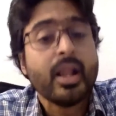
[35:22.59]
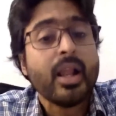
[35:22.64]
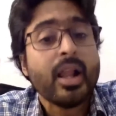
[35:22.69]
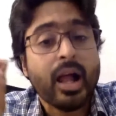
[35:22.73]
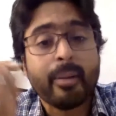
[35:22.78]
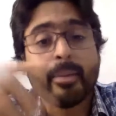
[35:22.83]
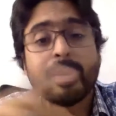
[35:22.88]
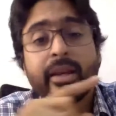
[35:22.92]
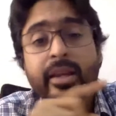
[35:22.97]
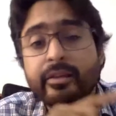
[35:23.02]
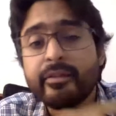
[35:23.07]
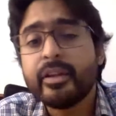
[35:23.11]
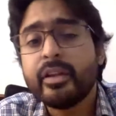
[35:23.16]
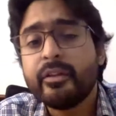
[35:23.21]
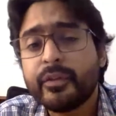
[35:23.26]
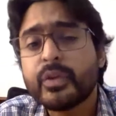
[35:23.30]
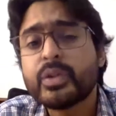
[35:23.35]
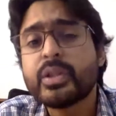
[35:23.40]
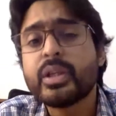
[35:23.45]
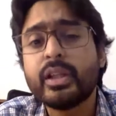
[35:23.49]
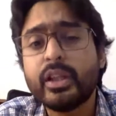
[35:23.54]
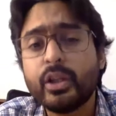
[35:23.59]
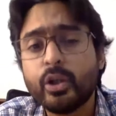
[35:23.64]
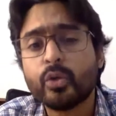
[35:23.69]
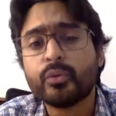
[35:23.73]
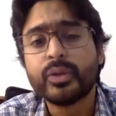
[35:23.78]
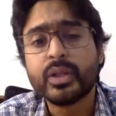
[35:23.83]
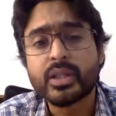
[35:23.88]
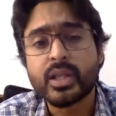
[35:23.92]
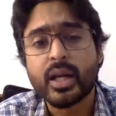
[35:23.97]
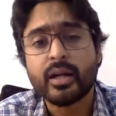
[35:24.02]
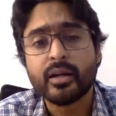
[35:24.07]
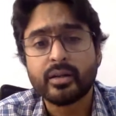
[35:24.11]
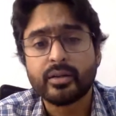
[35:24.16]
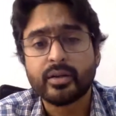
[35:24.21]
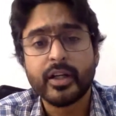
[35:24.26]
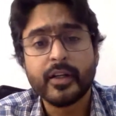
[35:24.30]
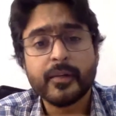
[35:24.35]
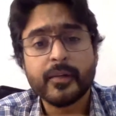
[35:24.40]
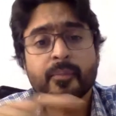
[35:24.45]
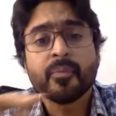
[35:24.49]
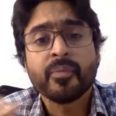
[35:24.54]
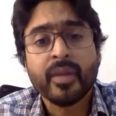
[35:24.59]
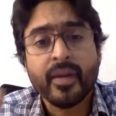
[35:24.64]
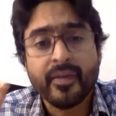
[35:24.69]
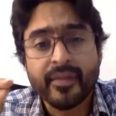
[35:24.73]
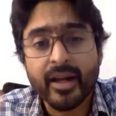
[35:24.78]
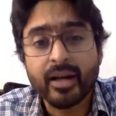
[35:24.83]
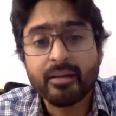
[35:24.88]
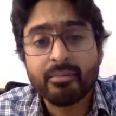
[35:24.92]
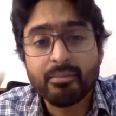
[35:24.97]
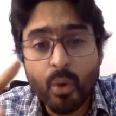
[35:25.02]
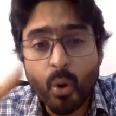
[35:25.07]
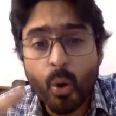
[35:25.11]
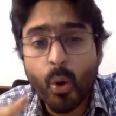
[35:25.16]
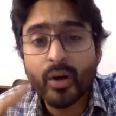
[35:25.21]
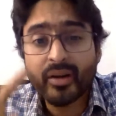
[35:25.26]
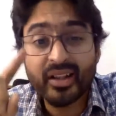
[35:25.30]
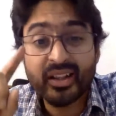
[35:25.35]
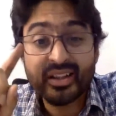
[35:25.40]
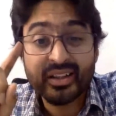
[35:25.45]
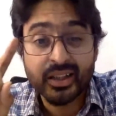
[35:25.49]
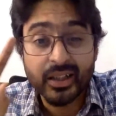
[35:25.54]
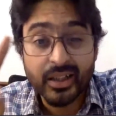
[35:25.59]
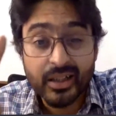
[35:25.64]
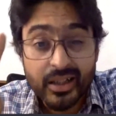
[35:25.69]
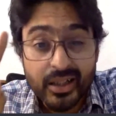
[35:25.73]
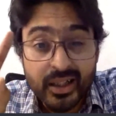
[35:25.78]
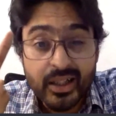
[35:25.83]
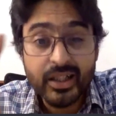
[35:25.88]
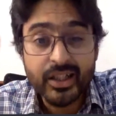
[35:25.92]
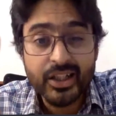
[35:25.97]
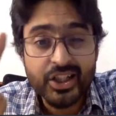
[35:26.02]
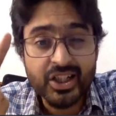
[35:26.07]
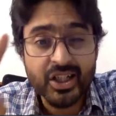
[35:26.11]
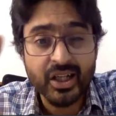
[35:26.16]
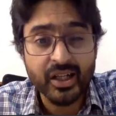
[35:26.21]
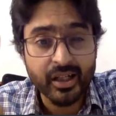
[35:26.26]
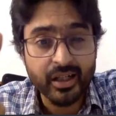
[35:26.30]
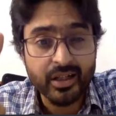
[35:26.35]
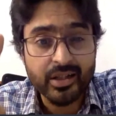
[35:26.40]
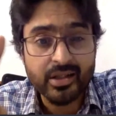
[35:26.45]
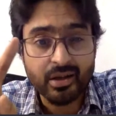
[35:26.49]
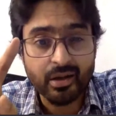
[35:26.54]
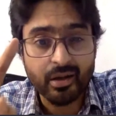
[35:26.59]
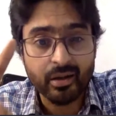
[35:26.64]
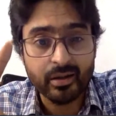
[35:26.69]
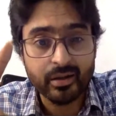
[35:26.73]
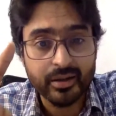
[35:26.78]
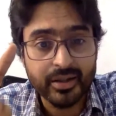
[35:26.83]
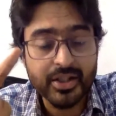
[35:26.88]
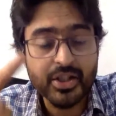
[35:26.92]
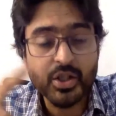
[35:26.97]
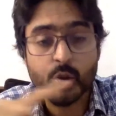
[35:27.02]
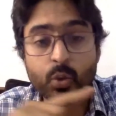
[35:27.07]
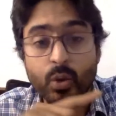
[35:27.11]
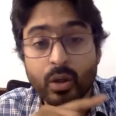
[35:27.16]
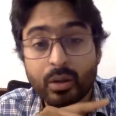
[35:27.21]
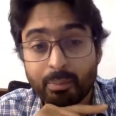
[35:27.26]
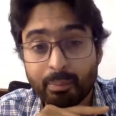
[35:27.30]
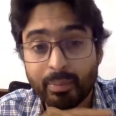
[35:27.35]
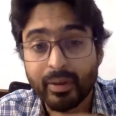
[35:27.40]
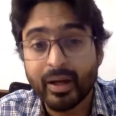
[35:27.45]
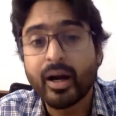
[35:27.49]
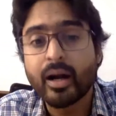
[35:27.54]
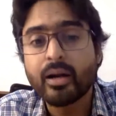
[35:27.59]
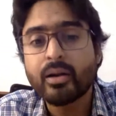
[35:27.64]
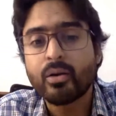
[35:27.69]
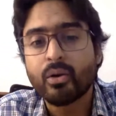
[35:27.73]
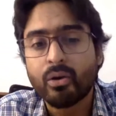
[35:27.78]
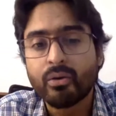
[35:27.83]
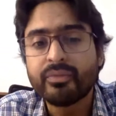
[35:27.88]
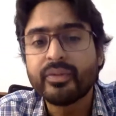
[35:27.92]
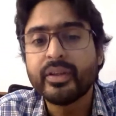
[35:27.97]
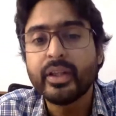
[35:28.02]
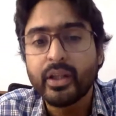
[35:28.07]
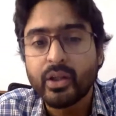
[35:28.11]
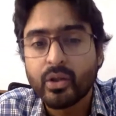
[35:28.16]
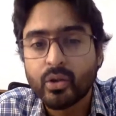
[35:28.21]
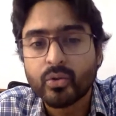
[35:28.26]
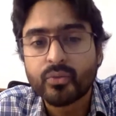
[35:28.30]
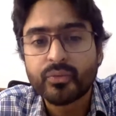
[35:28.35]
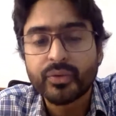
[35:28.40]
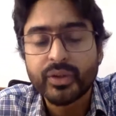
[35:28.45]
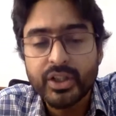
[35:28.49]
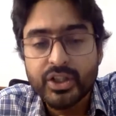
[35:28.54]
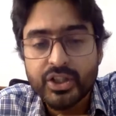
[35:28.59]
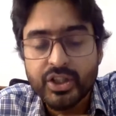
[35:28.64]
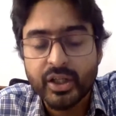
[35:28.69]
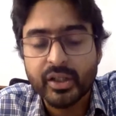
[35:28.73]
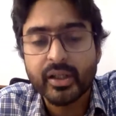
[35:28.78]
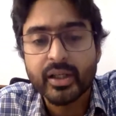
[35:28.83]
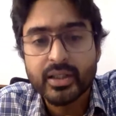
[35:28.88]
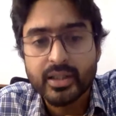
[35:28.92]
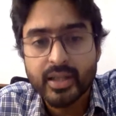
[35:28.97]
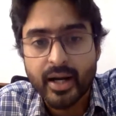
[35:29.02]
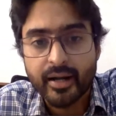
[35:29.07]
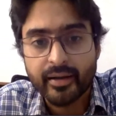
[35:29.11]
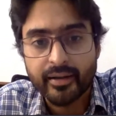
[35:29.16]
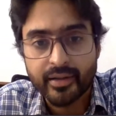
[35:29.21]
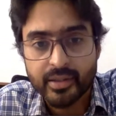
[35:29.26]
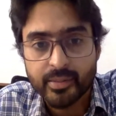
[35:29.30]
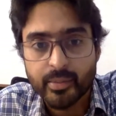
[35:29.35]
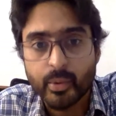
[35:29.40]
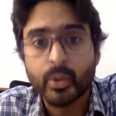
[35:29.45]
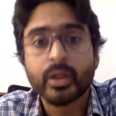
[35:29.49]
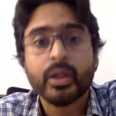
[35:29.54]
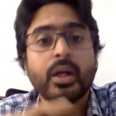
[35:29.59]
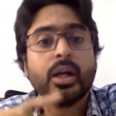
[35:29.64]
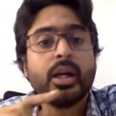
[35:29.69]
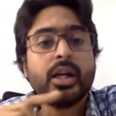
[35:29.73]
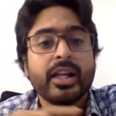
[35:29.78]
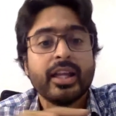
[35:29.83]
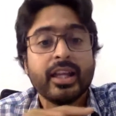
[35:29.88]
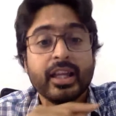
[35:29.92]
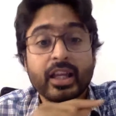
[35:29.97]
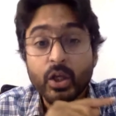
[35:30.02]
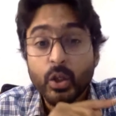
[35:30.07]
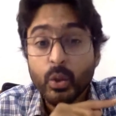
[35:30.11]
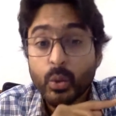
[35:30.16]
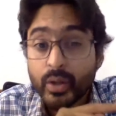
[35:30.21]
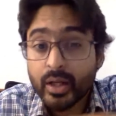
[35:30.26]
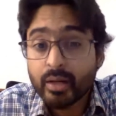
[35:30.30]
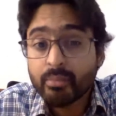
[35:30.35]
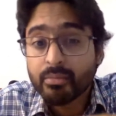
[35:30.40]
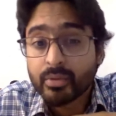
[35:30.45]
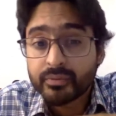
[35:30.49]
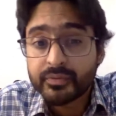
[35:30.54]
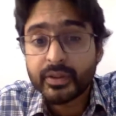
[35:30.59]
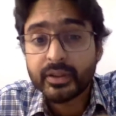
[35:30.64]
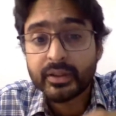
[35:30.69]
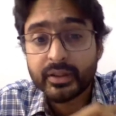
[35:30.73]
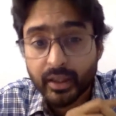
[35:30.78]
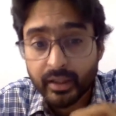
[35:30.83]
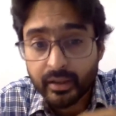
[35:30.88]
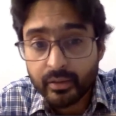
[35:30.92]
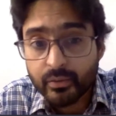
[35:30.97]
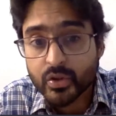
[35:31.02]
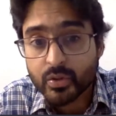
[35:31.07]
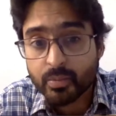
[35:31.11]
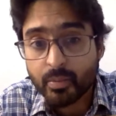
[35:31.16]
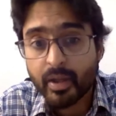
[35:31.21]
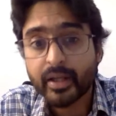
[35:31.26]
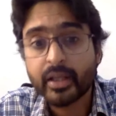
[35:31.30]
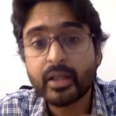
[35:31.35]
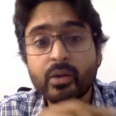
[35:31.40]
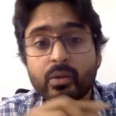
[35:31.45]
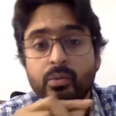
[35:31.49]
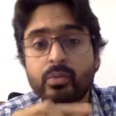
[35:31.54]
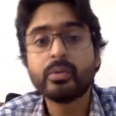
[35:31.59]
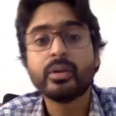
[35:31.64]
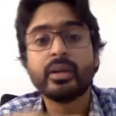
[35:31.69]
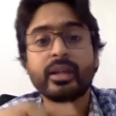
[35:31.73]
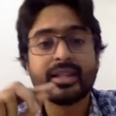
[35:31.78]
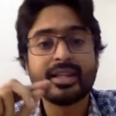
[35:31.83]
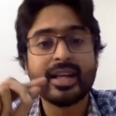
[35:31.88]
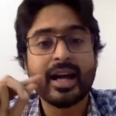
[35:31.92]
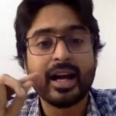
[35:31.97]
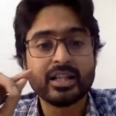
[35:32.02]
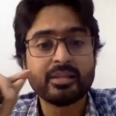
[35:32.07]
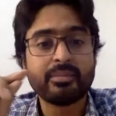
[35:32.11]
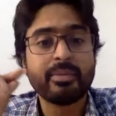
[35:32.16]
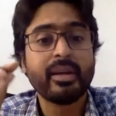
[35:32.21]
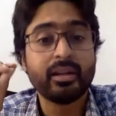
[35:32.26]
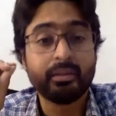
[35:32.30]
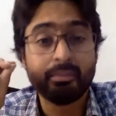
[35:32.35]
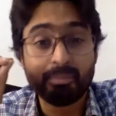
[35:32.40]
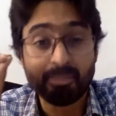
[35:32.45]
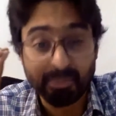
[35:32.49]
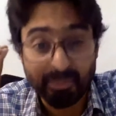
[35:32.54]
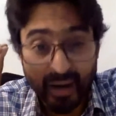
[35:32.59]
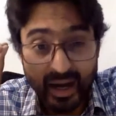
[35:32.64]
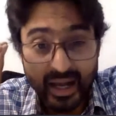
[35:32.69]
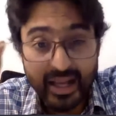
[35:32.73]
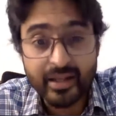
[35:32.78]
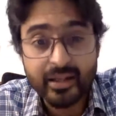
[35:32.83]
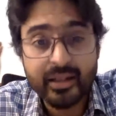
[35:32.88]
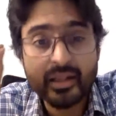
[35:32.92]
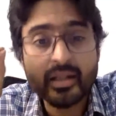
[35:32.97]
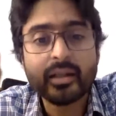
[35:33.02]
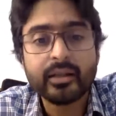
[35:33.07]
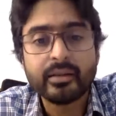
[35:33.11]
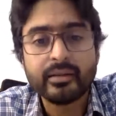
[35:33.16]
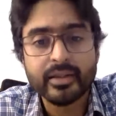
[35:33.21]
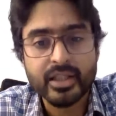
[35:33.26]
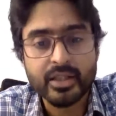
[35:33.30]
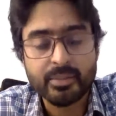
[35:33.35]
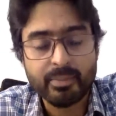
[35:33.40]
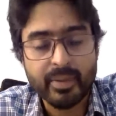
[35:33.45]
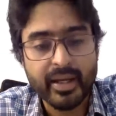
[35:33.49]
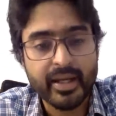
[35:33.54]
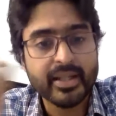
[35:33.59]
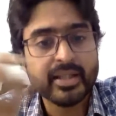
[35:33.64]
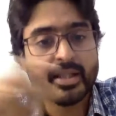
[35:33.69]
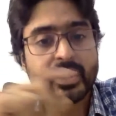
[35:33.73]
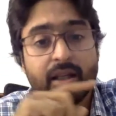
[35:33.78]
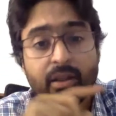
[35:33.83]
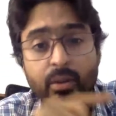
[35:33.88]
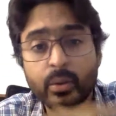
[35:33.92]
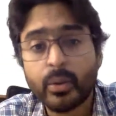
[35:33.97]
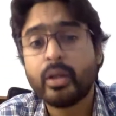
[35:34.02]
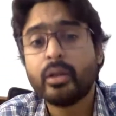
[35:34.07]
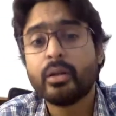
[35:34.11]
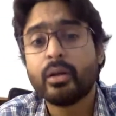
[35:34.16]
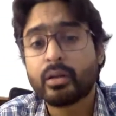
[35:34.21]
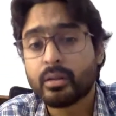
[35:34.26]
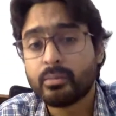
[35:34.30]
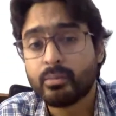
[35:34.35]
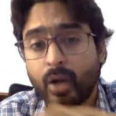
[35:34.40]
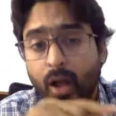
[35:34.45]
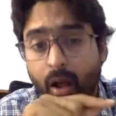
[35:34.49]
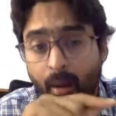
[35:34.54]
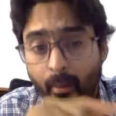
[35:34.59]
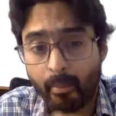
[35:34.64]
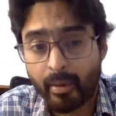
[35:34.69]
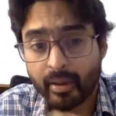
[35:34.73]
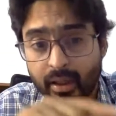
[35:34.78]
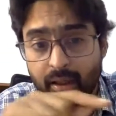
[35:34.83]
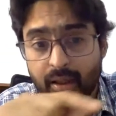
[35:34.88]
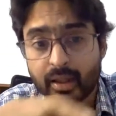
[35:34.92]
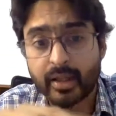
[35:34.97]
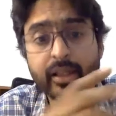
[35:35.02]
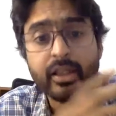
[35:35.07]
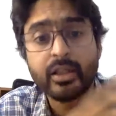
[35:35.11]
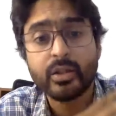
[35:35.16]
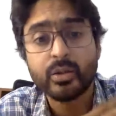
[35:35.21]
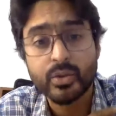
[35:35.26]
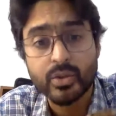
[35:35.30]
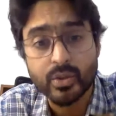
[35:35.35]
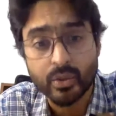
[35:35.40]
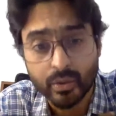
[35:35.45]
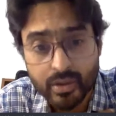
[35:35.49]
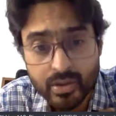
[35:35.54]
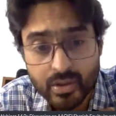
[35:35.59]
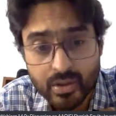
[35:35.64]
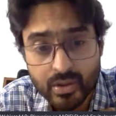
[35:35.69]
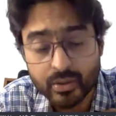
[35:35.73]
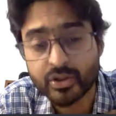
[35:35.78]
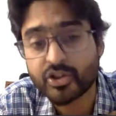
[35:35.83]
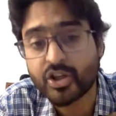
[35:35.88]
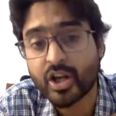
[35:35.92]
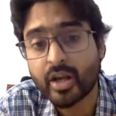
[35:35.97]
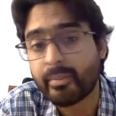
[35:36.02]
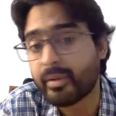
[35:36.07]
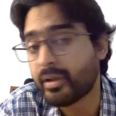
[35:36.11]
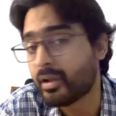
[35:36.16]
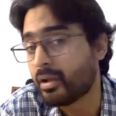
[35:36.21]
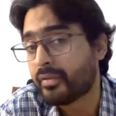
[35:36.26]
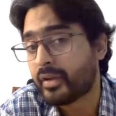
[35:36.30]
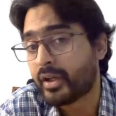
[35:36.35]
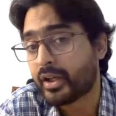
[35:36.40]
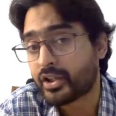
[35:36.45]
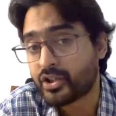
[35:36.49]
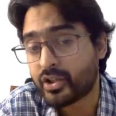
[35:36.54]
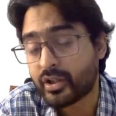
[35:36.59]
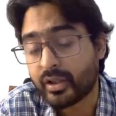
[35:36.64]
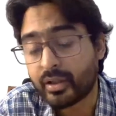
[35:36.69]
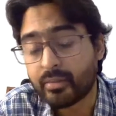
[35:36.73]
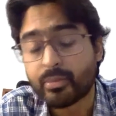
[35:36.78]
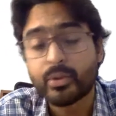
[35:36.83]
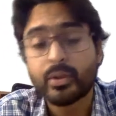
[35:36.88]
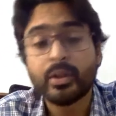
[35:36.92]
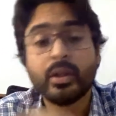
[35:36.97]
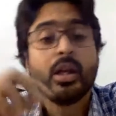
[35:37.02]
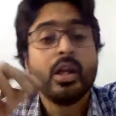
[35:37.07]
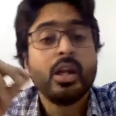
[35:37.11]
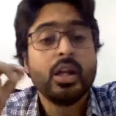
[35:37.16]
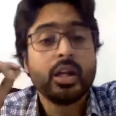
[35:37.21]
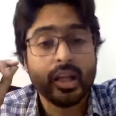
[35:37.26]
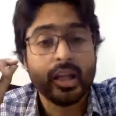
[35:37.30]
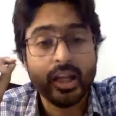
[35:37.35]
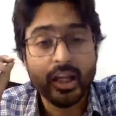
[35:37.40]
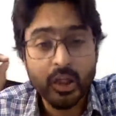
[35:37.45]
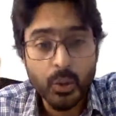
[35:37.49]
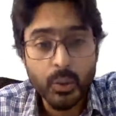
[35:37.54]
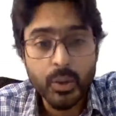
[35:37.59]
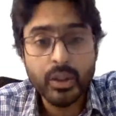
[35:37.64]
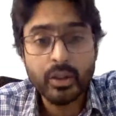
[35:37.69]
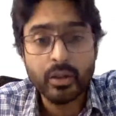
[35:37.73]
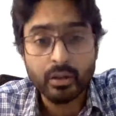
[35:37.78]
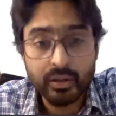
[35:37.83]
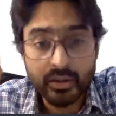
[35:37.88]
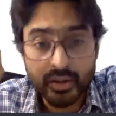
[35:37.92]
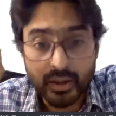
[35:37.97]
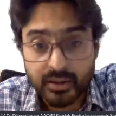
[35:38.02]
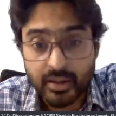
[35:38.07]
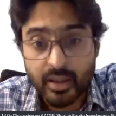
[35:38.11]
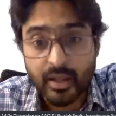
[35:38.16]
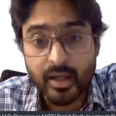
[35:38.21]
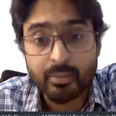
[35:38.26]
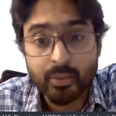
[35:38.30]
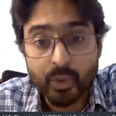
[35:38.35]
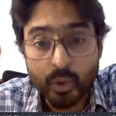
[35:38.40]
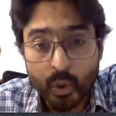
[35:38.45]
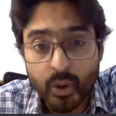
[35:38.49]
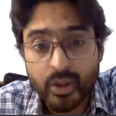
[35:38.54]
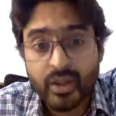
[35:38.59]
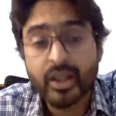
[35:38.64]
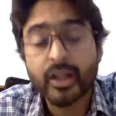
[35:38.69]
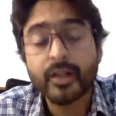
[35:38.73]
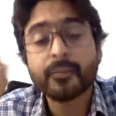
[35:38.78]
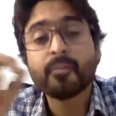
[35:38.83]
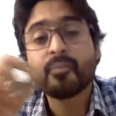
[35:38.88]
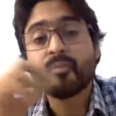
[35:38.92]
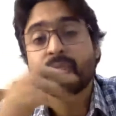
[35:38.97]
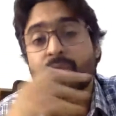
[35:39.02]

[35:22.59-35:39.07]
I mean, even if you see the Eof Standard, right, there are more than 30 Sharia scholars who are part of the Eof Shariah Standards board, including Mufti Taqi Usmani, who has been a pioneer in this space, including Dr. Muhammad Al-Ghari, who is also the chairman of our Sharia board, including Dr. Sattar Abu Ghudda.